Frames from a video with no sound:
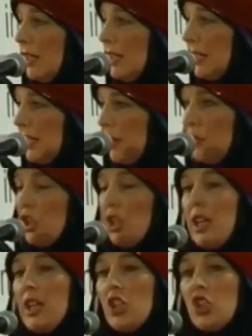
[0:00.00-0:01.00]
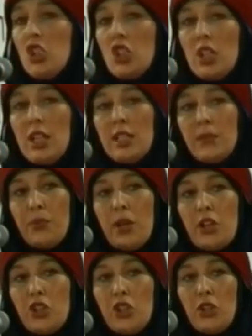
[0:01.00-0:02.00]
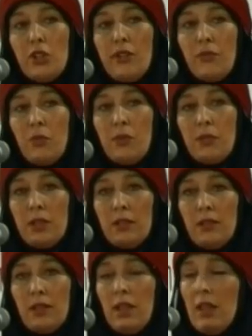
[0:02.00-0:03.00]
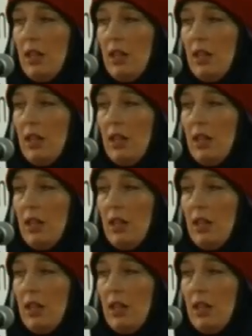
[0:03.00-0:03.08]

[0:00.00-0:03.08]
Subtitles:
the subjugation and oppression of women